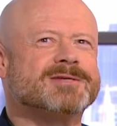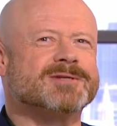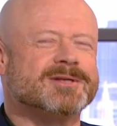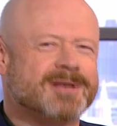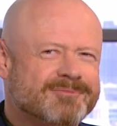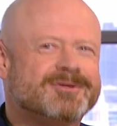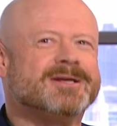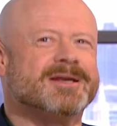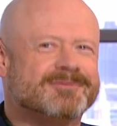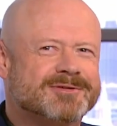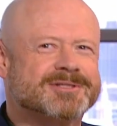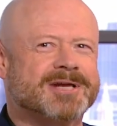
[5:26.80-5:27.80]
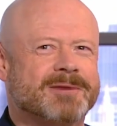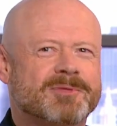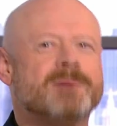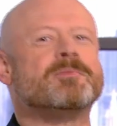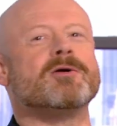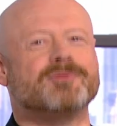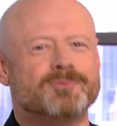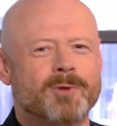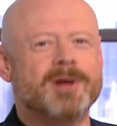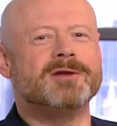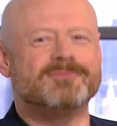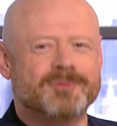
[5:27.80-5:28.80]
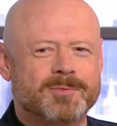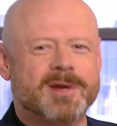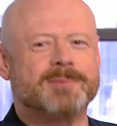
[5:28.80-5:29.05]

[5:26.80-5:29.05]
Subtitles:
a lovely, lovely chap. They're both wonderful people.